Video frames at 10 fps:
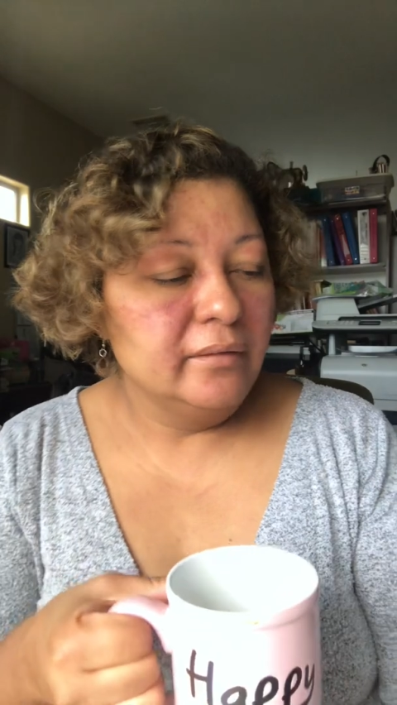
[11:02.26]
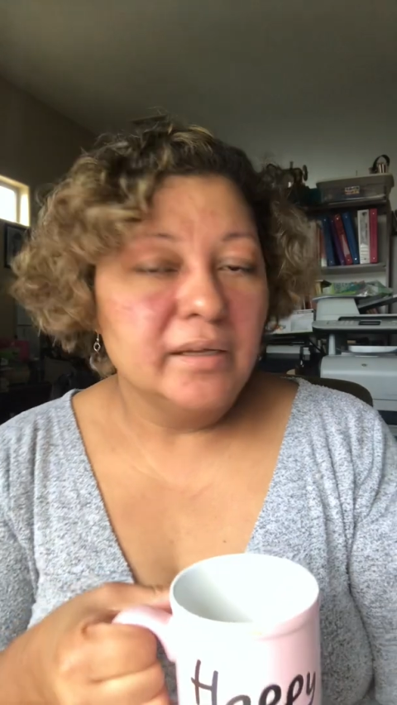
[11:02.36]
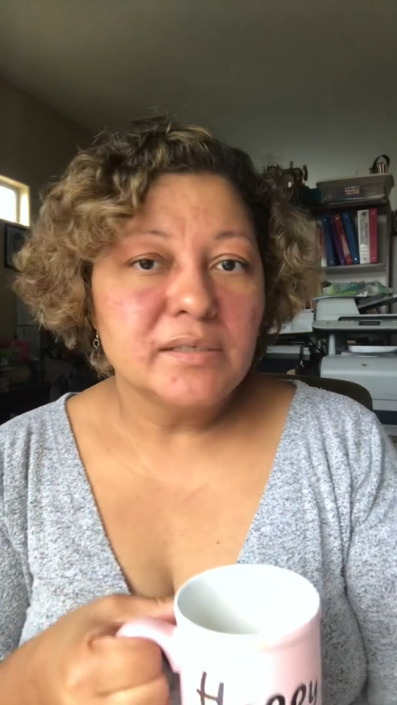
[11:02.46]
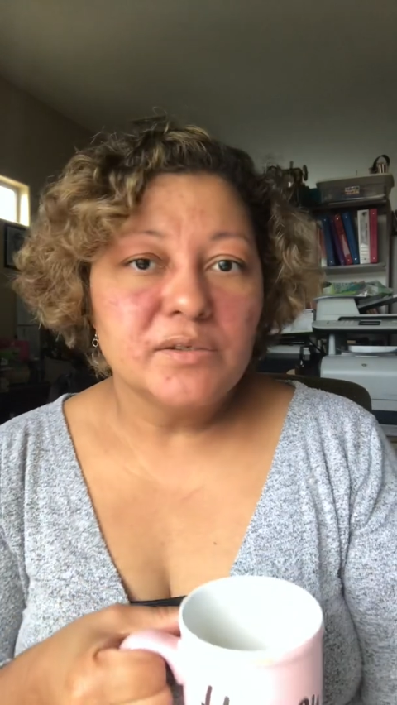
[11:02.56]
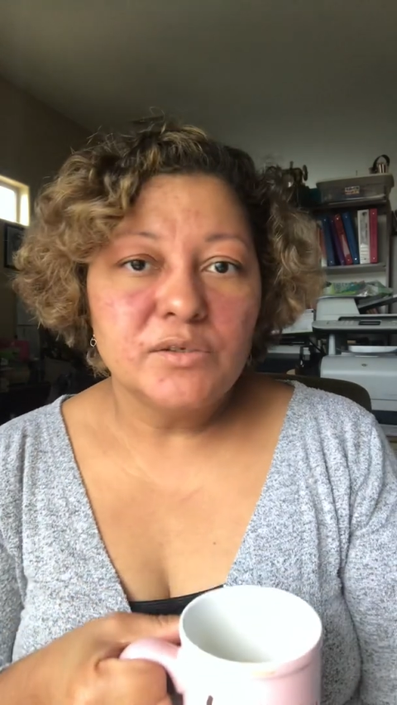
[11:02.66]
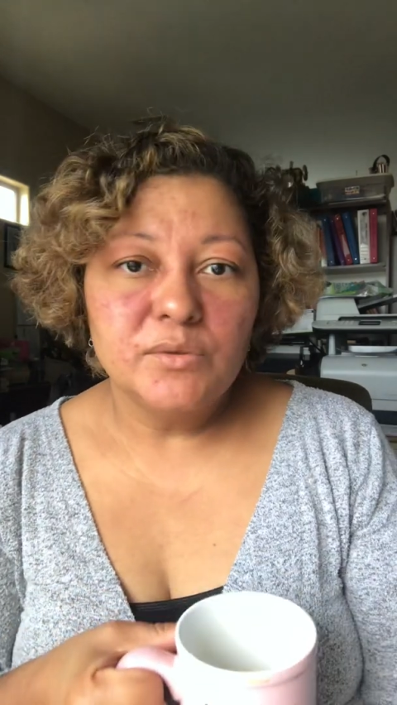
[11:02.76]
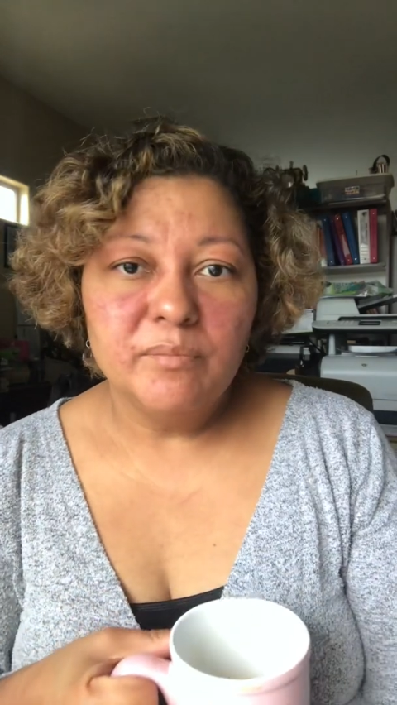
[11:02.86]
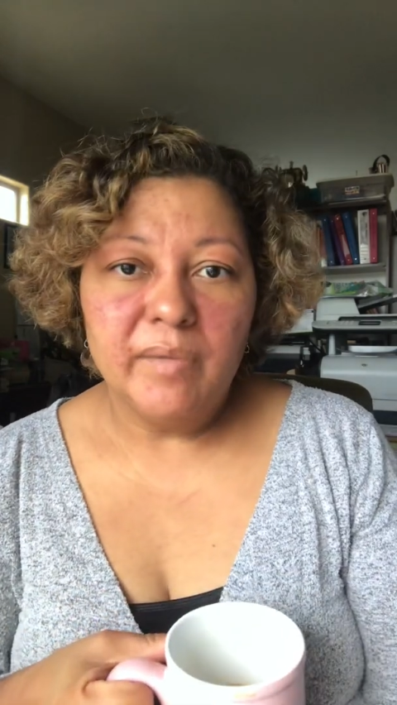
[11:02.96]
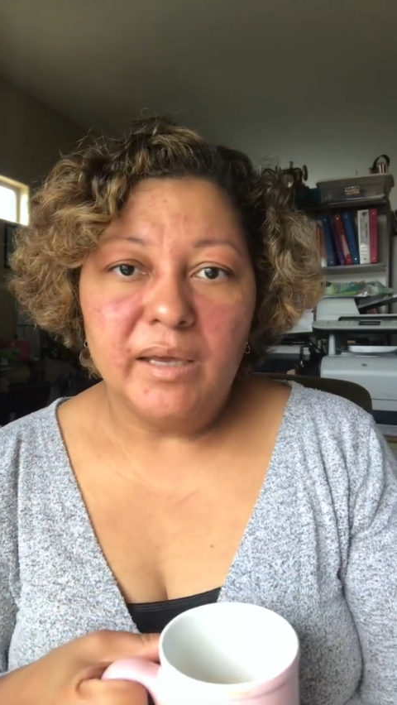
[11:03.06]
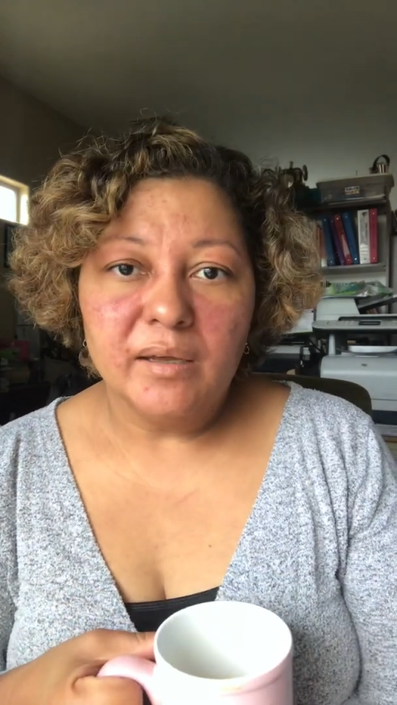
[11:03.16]
that's to
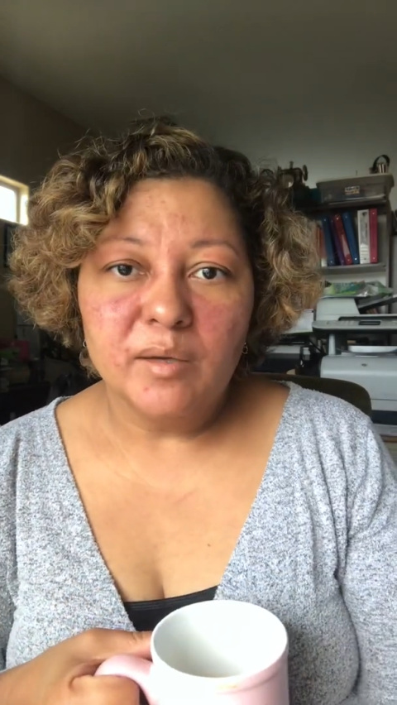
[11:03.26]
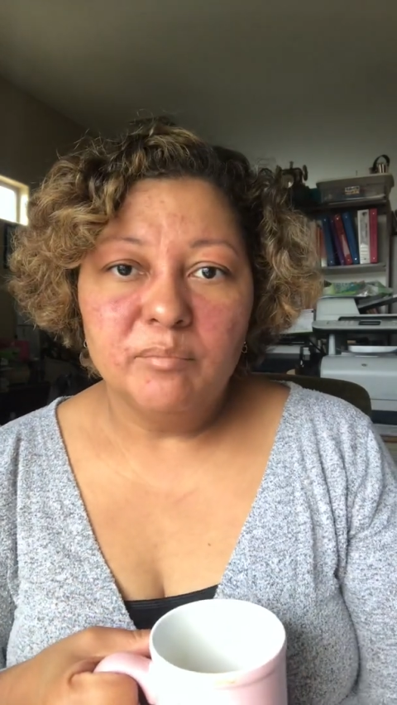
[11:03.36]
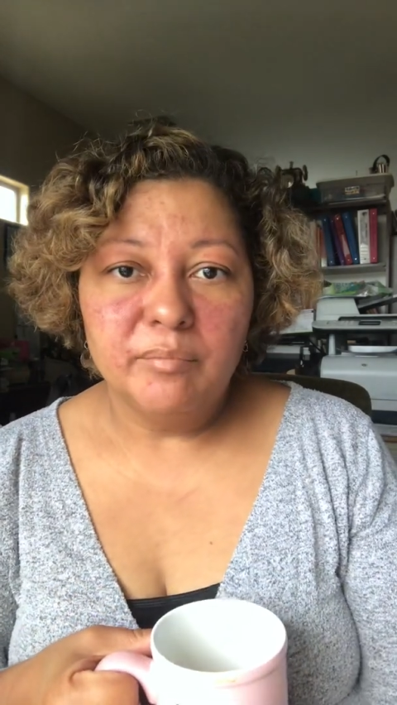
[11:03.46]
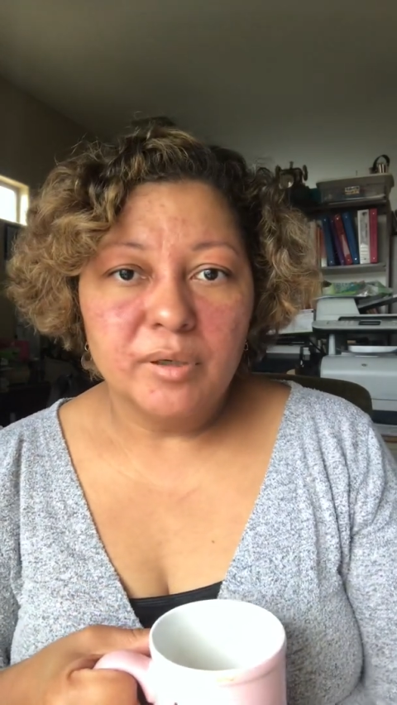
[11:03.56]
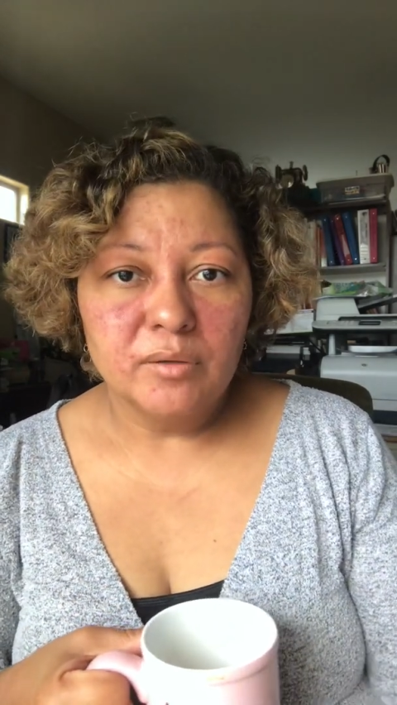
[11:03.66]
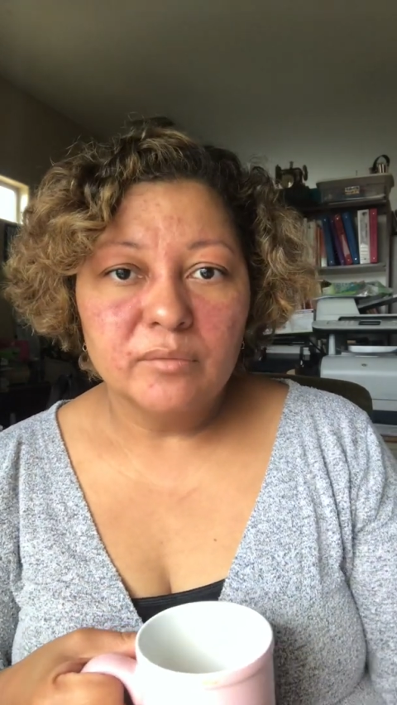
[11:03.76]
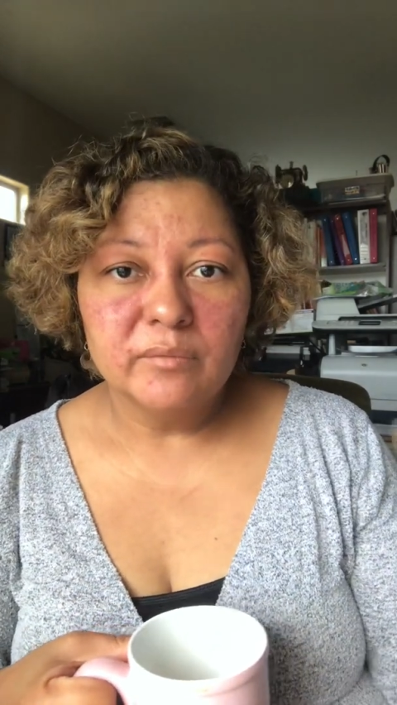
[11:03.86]
make a bow.